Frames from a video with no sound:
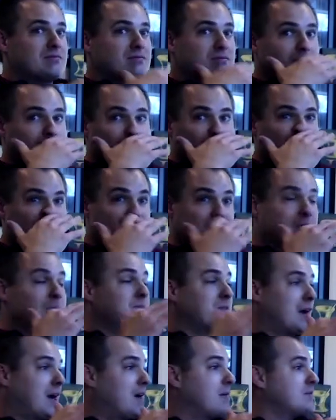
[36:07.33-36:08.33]

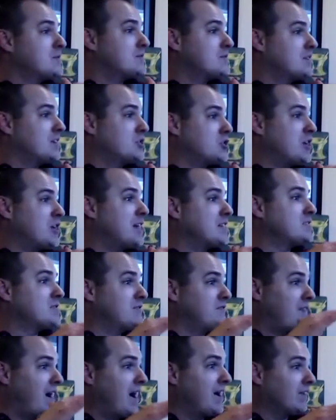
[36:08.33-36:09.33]
sometimes a chance of
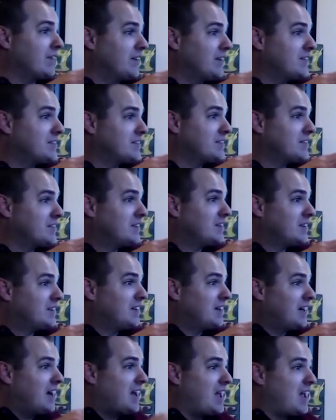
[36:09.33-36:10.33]
violence.
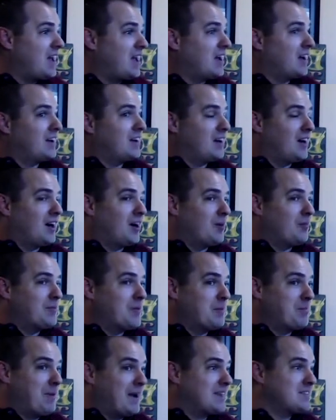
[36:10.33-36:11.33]
And the
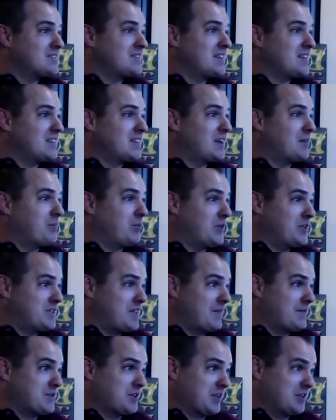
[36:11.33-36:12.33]
best thing that a police
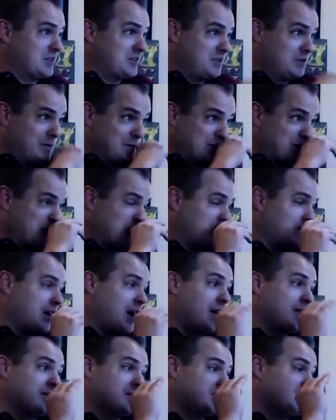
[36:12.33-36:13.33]
officer can do is not
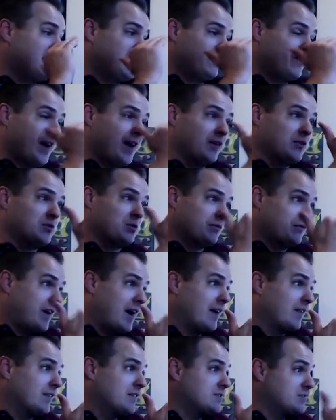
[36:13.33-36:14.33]
to meet violence with
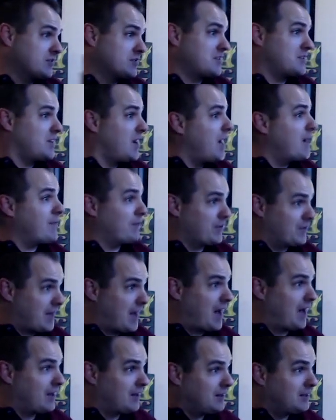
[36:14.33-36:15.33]
violence. There's time for
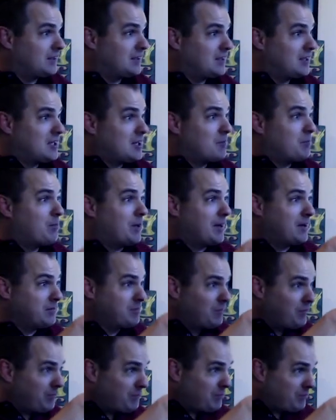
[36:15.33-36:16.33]
that. But
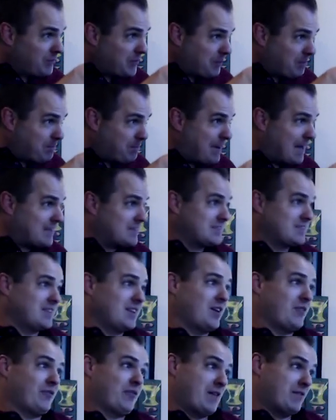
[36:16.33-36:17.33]
the best thing
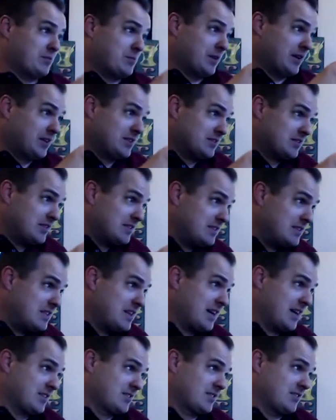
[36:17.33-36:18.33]
for everybody is to
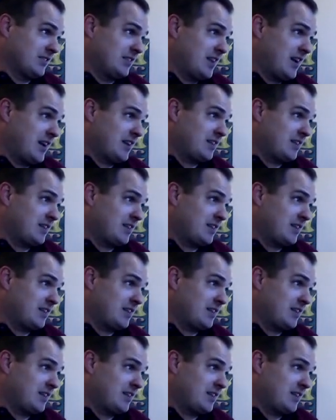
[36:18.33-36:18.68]
de-escalate.